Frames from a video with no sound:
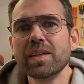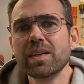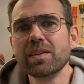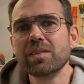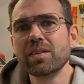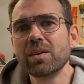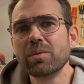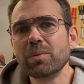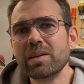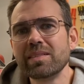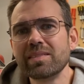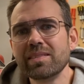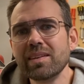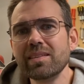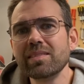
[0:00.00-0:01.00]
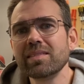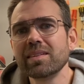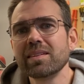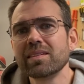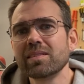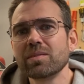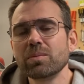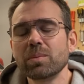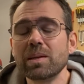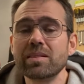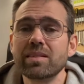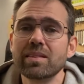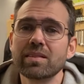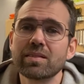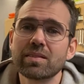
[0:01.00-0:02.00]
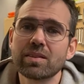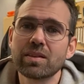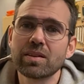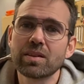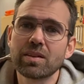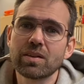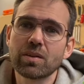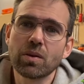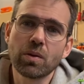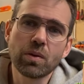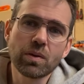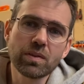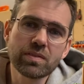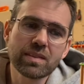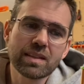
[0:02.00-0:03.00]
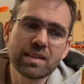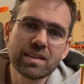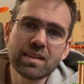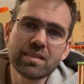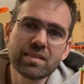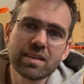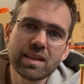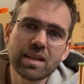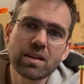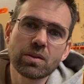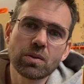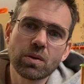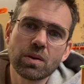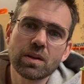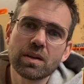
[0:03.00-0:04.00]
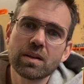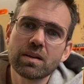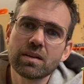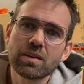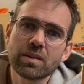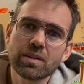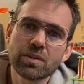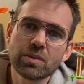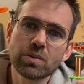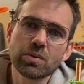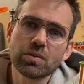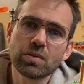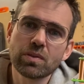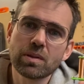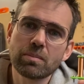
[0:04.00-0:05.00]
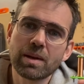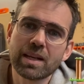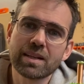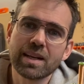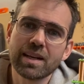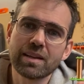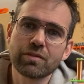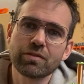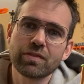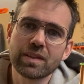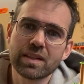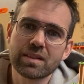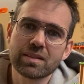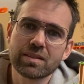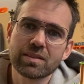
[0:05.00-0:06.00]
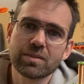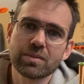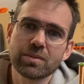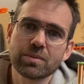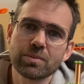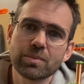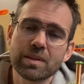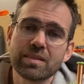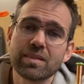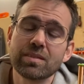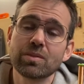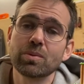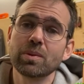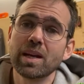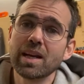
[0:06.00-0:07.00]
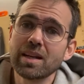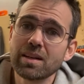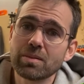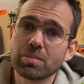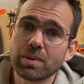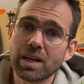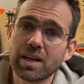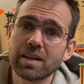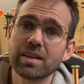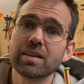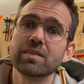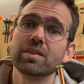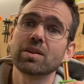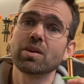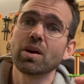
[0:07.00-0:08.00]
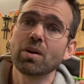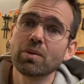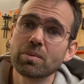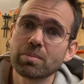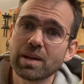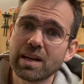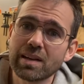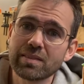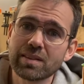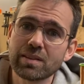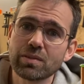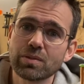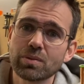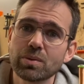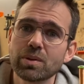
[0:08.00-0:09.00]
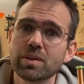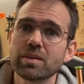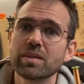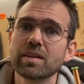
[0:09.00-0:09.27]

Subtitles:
the resistance which is caused in this little coil due to the magnetic field, which is created by the current passing through it.